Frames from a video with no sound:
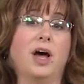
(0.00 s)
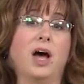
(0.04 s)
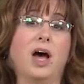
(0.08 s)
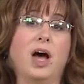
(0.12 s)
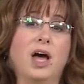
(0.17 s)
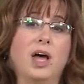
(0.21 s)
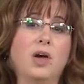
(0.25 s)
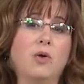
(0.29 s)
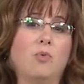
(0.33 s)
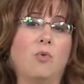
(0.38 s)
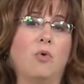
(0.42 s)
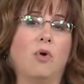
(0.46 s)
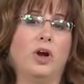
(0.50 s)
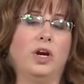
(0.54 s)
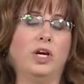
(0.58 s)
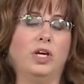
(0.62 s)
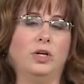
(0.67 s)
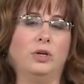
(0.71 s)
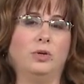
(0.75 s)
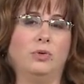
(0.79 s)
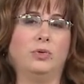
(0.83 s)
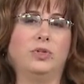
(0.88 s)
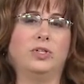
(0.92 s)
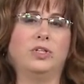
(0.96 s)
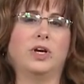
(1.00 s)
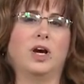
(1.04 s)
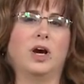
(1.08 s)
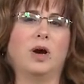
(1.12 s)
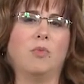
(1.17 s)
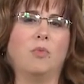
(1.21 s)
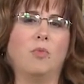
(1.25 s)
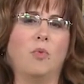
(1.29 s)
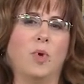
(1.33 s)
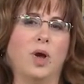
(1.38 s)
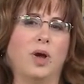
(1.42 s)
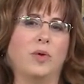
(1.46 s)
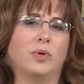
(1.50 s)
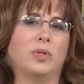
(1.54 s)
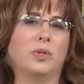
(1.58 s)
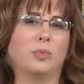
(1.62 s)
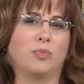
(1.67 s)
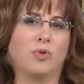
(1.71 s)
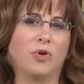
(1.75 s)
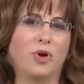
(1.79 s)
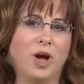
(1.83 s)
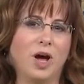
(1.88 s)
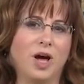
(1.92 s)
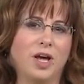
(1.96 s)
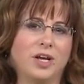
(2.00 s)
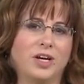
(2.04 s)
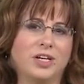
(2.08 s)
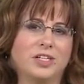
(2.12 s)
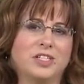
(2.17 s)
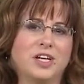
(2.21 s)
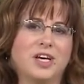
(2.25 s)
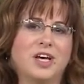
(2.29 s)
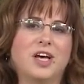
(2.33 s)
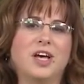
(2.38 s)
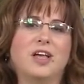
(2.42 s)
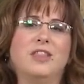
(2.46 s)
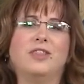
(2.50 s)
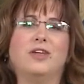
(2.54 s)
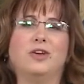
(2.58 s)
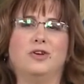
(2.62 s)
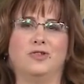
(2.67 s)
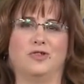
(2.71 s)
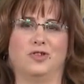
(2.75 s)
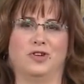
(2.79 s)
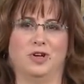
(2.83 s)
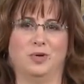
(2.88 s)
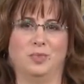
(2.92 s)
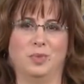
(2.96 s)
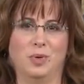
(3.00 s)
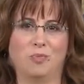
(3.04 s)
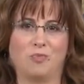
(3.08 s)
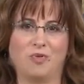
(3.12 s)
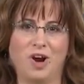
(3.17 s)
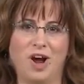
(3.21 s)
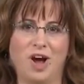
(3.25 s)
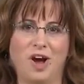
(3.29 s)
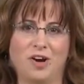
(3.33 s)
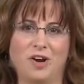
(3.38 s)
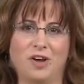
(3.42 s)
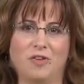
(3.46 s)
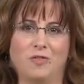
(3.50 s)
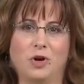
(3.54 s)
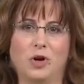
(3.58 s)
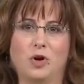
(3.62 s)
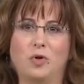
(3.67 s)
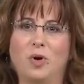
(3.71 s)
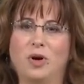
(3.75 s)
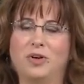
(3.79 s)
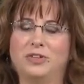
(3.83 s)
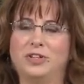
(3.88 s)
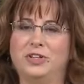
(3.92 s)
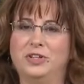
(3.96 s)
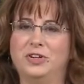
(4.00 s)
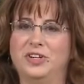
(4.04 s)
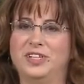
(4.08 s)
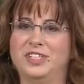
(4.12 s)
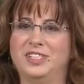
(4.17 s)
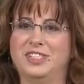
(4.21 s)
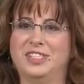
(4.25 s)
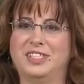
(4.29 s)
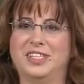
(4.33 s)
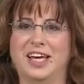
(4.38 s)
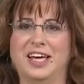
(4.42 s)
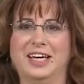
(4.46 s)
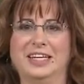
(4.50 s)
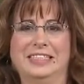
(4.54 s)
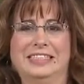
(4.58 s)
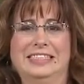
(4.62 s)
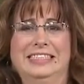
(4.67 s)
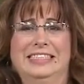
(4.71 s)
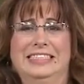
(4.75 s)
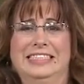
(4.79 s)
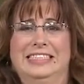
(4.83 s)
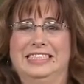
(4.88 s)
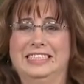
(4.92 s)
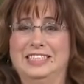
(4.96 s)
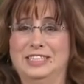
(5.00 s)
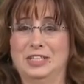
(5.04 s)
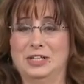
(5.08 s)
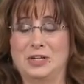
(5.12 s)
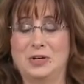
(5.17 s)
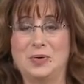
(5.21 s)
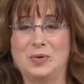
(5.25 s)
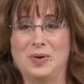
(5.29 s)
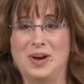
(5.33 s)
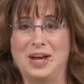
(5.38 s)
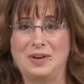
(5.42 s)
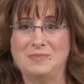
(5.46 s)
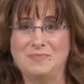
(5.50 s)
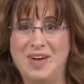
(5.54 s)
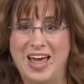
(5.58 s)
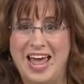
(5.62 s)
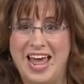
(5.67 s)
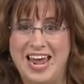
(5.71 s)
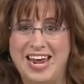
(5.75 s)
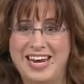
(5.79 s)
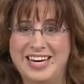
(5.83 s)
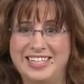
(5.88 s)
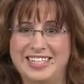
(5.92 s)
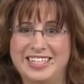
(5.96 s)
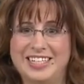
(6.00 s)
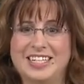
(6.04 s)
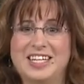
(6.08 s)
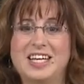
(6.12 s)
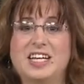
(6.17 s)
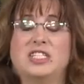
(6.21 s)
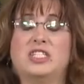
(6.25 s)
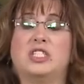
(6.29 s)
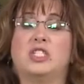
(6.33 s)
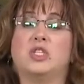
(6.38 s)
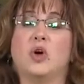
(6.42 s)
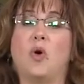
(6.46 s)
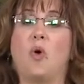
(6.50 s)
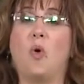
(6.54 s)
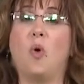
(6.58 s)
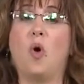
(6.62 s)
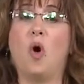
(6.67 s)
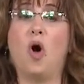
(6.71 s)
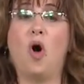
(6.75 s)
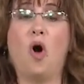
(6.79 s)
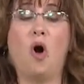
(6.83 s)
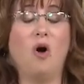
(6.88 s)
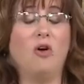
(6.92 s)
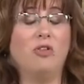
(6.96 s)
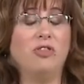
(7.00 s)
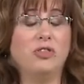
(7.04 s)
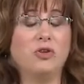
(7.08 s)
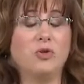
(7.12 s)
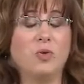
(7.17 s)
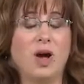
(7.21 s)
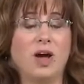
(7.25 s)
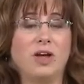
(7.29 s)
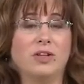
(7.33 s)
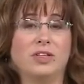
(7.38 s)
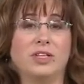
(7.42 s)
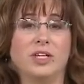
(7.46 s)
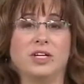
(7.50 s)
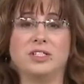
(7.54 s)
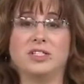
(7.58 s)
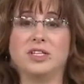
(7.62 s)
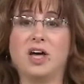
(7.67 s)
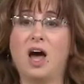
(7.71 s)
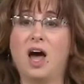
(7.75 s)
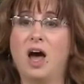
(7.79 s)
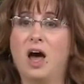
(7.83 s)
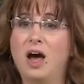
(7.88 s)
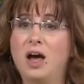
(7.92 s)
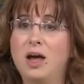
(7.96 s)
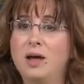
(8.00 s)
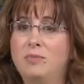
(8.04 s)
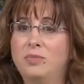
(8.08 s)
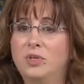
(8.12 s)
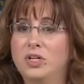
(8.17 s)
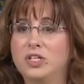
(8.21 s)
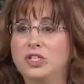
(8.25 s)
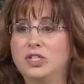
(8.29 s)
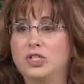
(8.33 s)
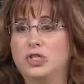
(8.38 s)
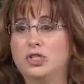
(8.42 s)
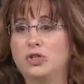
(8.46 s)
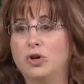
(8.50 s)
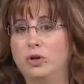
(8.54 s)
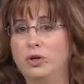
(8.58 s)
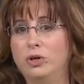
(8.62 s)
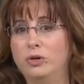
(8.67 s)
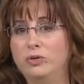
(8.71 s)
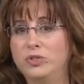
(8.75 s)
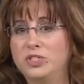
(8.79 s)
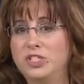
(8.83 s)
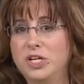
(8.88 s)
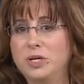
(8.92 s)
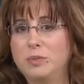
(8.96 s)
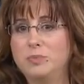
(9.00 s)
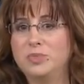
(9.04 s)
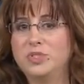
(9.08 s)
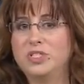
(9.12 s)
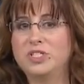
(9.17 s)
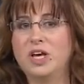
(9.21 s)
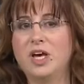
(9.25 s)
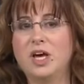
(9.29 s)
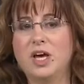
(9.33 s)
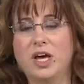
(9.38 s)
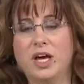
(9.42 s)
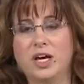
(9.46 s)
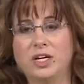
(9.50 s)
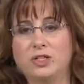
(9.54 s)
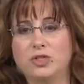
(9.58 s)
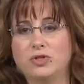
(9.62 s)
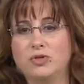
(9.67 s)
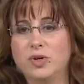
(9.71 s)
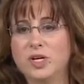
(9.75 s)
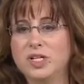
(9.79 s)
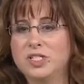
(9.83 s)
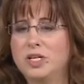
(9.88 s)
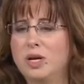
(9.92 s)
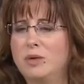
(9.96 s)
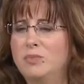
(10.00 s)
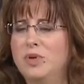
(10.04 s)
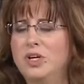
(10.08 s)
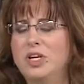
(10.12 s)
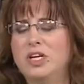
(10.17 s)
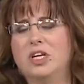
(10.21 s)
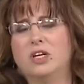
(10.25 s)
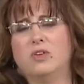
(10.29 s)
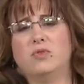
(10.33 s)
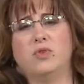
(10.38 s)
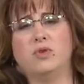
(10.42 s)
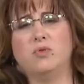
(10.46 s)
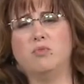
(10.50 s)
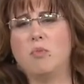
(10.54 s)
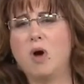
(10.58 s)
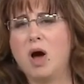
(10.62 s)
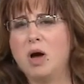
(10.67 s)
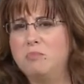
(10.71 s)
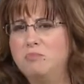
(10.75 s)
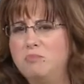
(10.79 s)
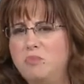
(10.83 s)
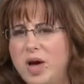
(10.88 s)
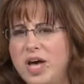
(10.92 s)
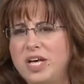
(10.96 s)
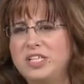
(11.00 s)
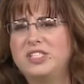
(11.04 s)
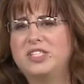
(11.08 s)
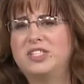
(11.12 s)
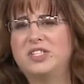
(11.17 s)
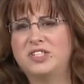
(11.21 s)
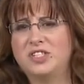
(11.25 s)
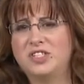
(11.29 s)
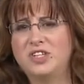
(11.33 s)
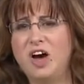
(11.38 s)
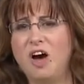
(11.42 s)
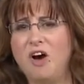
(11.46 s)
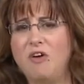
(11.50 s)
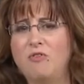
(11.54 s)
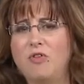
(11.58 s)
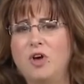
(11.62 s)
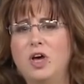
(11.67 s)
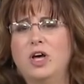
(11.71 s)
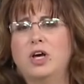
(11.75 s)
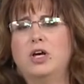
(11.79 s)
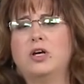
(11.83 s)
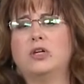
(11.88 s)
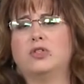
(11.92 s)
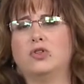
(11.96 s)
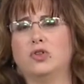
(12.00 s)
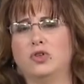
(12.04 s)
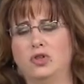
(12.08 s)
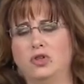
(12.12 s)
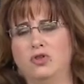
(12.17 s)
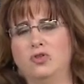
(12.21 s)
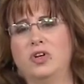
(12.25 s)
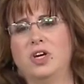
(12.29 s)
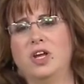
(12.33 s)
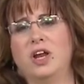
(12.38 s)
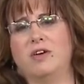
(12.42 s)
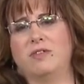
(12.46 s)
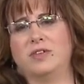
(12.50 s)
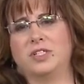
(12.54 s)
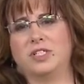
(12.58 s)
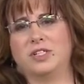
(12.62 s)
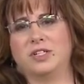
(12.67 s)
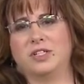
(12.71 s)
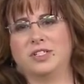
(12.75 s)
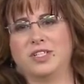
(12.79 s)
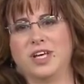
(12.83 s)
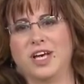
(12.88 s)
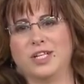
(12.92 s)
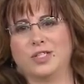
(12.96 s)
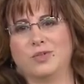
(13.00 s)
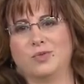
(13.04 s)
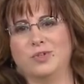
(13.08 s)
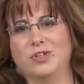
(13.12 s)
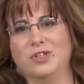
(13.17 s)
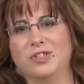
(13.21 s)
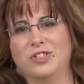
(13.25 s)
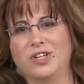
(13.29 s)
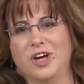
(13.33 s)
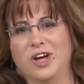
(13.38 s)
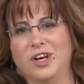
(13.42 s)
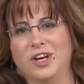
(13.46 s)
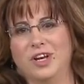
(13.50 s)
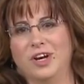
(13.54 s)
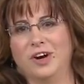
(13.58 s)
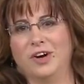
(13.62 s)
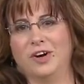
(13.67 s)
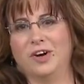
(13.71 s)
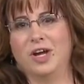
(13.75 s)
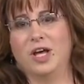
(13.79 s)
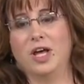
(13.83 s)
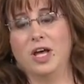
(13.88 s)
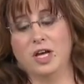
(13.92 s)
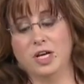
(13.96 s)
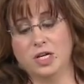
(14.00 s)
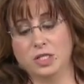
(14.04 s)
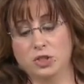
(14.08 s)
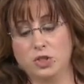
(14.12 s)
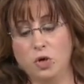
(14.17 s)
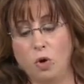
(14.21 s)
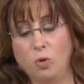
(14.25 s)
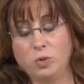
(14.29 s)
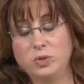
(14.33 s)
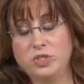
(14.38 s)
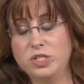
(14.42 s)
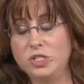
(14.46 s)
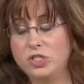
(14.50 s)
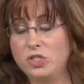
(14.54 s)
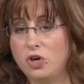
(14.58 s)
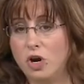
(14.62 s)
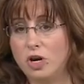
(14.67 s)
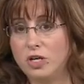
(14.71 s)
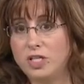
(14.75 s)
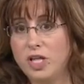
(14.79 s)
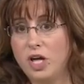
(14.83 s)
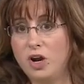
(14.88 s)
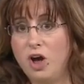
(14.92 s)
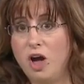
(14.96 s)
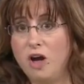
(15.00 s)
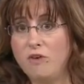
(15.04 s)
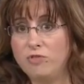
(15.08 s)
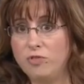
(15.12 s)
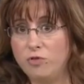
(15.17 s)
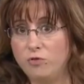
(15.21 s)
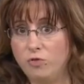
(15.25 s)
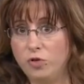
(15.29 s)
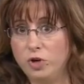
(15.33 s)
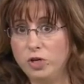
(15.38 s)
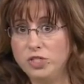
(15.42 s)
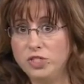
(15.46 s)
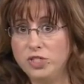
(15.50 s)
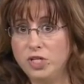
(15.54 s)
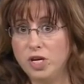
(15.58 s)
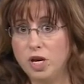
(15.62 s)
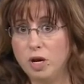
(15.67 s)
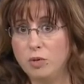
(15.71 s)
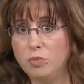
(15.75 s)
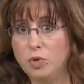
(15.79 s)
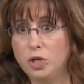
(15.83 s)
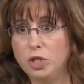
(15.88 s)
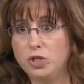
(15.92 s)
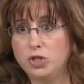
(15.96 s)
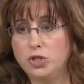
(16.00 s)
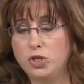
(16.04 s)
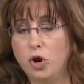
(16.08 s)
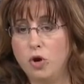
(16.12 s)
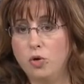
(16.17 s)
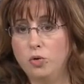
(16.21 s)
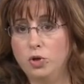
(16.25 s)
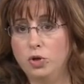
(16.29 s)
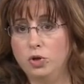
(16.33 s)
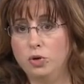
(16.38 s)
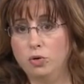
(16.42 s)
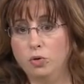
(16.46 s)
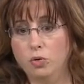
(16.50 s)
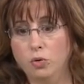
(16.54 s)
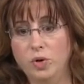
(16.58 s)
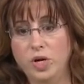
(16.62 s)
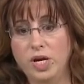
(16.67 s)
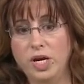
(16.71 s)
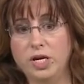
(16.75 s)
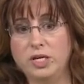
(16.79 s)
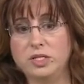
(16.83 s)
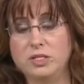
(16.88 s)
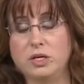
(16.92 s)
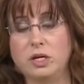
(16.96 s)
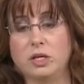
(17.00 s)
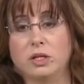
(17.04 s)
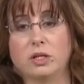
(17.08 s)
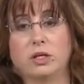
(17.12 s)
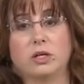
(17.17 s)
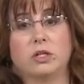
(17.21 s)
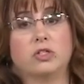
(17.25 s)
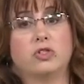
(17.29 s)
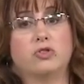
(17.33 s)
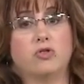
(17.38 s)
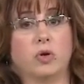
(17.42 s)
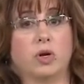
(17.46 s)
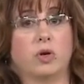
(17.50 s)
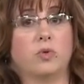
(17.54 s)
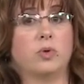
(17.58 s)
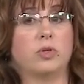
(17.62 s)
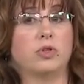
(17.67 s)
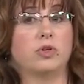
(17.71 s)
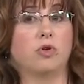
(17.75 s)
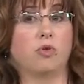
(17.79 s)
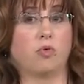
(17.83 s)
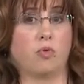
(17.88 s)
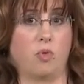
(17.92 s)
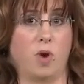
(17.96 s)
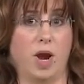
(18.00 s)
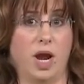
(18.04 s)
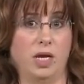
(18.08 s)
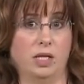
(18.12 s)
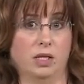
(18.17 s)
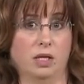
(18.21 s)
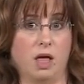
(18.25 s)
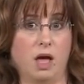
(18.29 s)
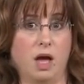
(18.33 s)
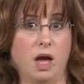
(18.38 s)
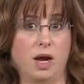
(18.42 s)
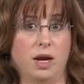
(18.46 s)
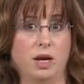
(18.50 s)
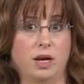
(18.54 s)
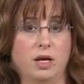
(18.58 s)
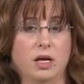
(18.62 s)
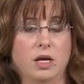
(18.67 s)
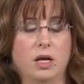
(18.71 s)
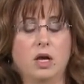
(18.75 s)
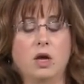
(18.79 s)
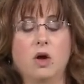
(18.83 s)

I want you to come away with a product that you're going to be proud of, a quilt that you can say, look what I made. So all throughout this, I'm going to show you tips and tricks. I'm going to give you my best stuff so that you can have a success when you're done here. So to start that off, the first thing I'm going to show you is a little trick with grain line.